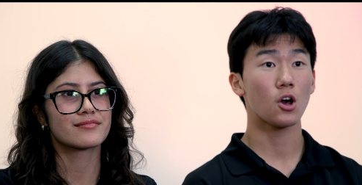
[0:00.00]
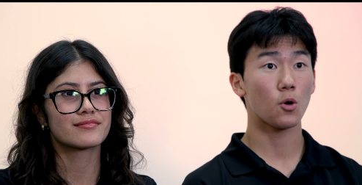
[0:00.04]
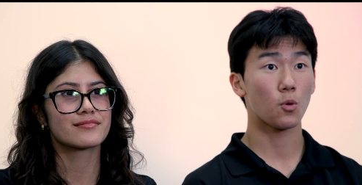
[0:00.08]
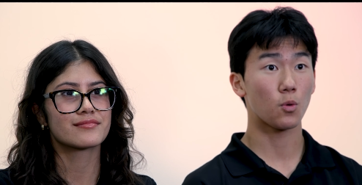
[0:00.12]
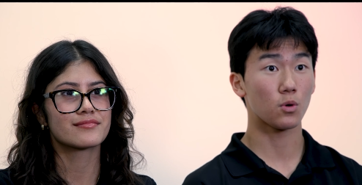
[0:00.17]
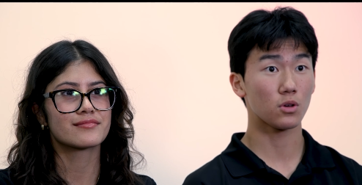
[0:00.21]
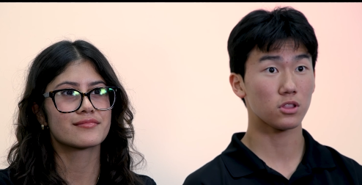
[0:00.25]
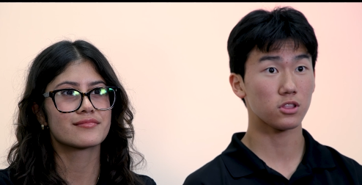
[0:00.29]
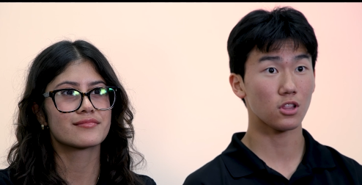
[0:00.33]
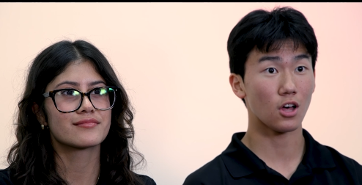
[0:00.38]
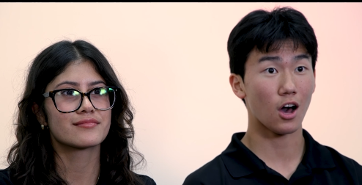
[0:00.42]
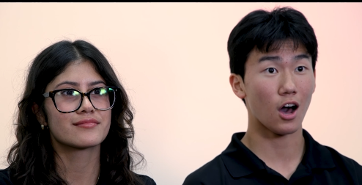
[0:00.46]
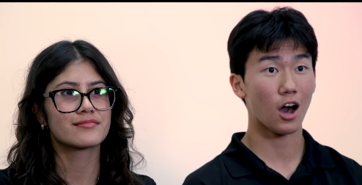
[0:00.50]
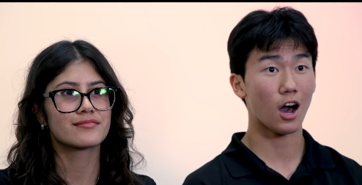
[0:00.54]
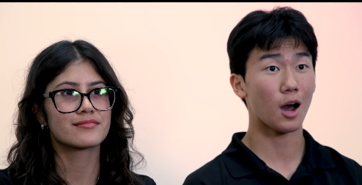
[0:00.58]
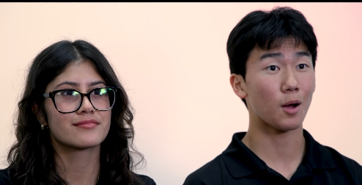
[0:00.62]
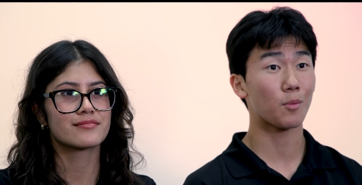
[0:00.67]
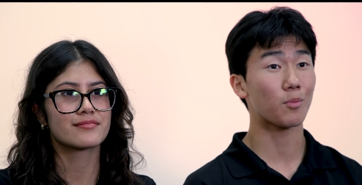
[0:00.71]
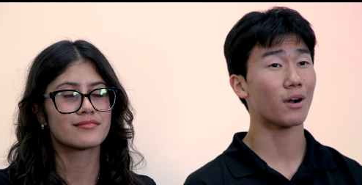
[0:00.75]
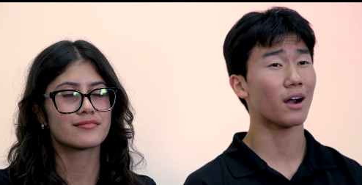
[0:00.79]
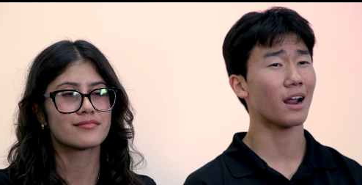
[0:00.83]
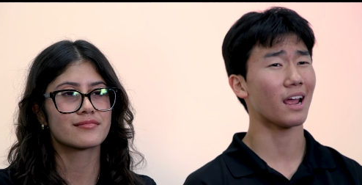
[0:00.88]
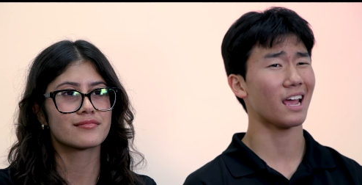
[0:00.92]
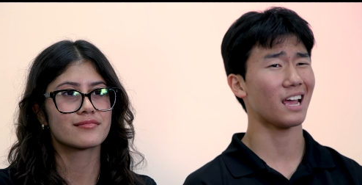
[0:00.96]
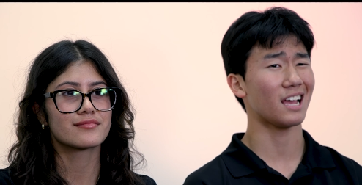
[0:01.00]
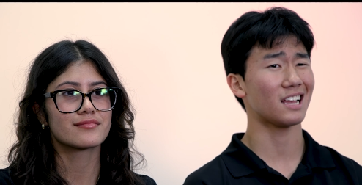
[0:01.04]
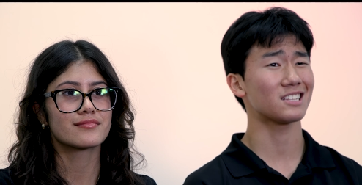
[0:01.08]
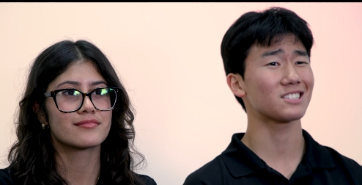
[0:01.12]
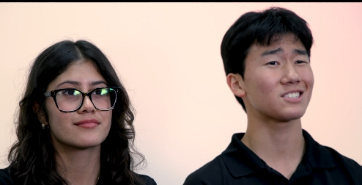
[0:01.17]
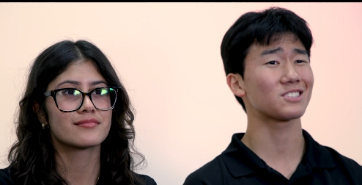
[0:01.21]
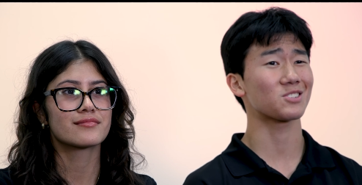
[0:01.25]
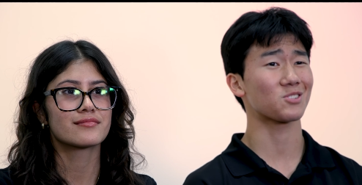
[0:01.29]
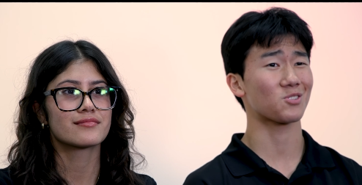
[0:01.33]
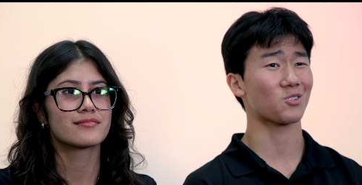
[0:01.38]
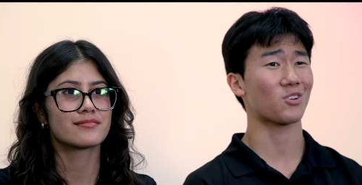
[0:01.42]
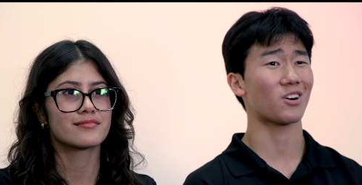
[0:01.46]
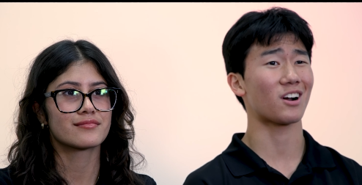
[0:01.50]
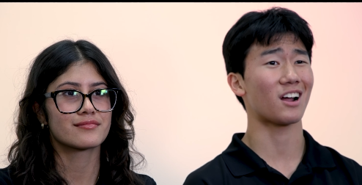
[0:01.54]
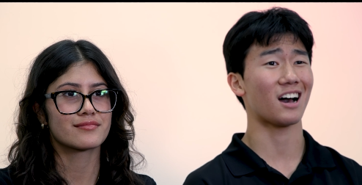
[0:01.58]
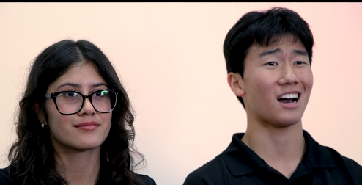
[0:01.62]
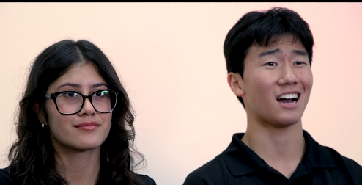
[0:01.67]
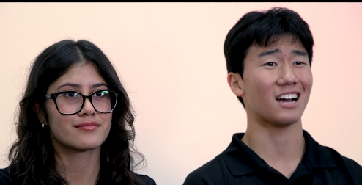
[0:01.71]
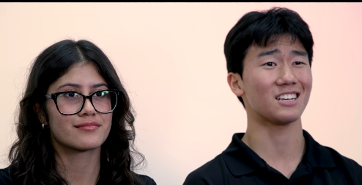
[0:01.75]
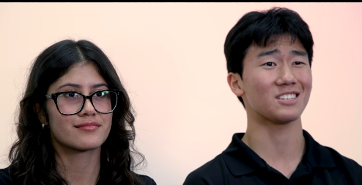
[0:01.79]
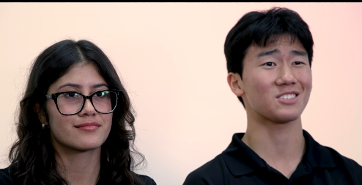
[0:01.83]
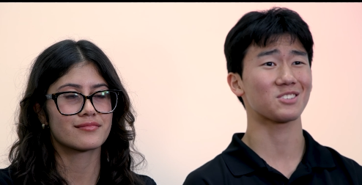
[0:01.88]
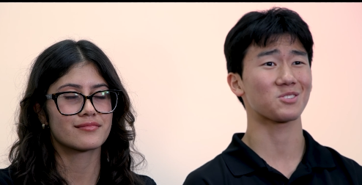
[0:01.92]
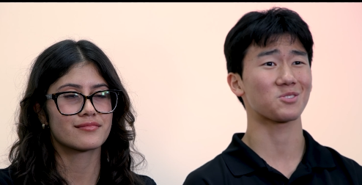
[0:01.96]
Speaker 1: with La Habra and Sonora
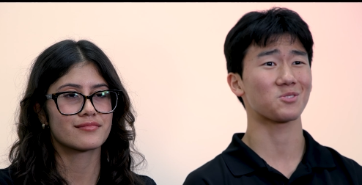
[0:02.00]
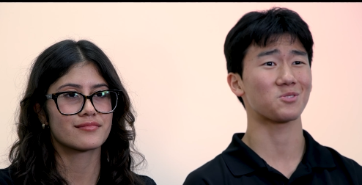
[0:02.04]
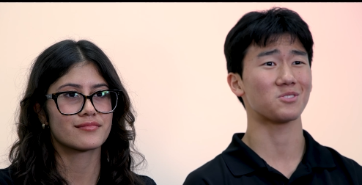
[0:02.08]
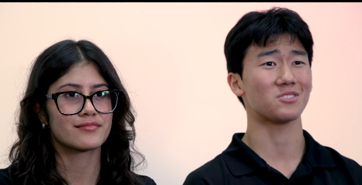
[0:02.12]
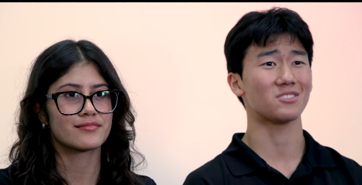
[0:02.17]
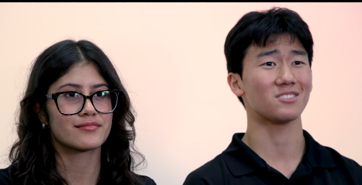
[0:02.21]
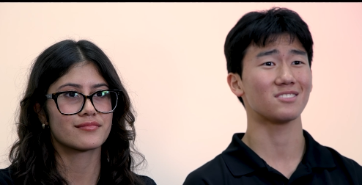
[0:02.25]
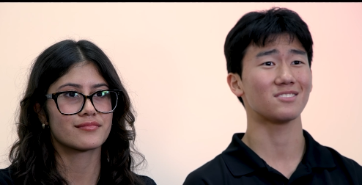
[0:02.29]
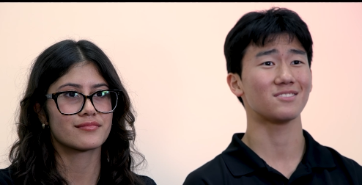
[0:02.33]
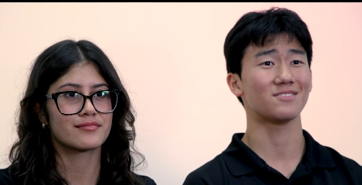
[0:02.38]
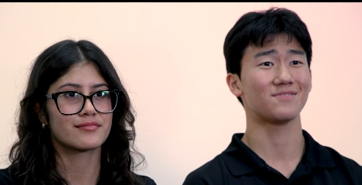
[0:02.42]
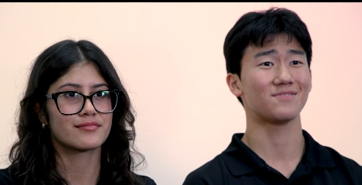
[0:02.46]
High School.